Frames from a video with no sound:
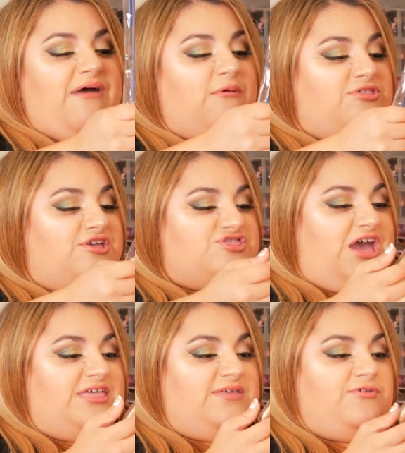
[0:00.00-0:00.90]
So I would
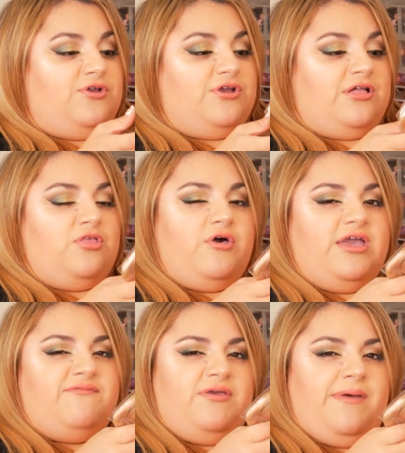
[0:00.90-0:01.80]
suggest if you're
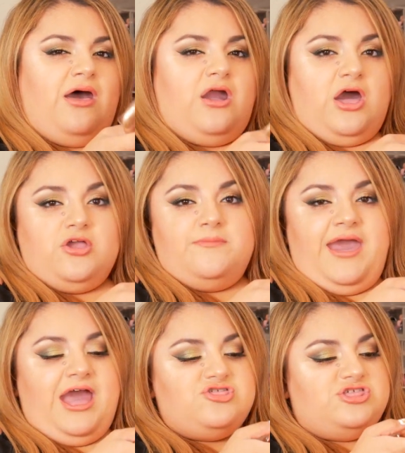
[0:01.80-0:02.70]
a little iffy about
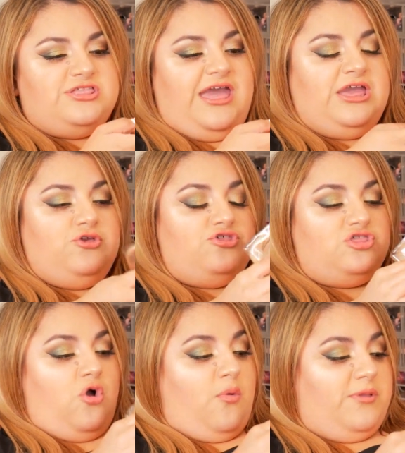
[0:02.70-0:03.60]
color match that
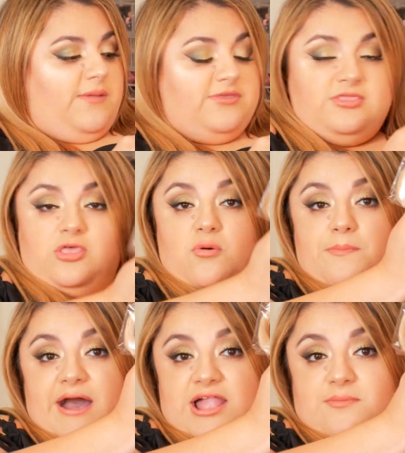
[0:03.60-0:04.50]
you just open up
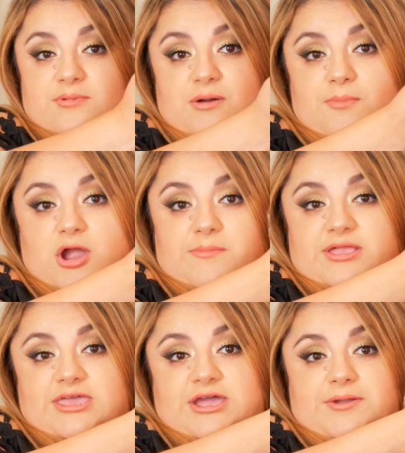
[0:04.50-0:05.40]
this little bottom
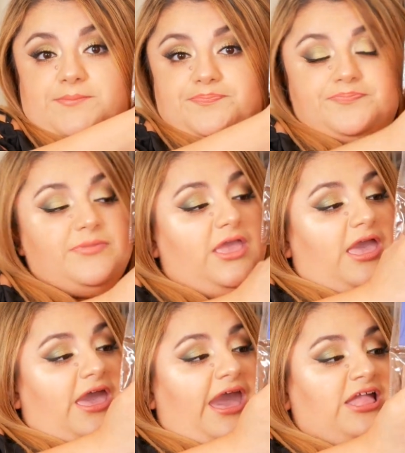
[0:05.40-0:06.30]
compartment here,
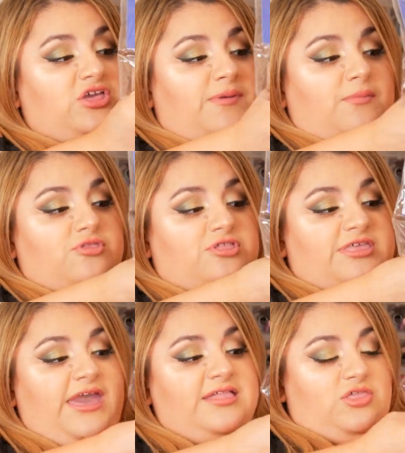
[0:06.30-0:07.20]
and you'll be
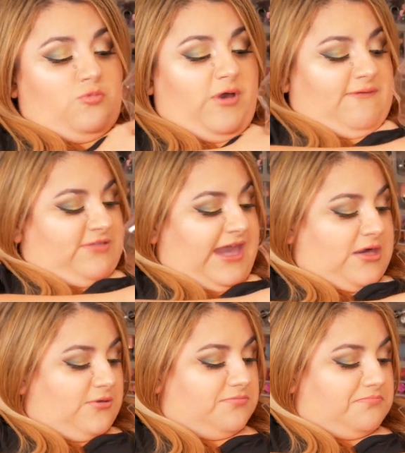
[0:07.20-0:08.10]
able to take this
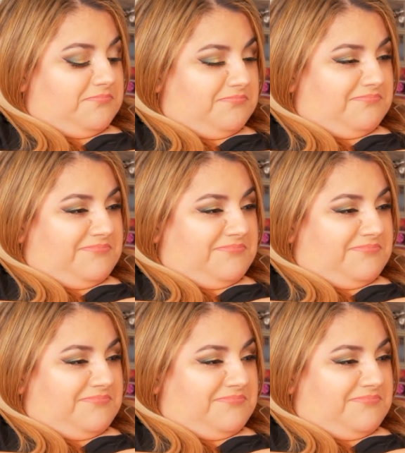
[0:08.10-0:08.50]
weft out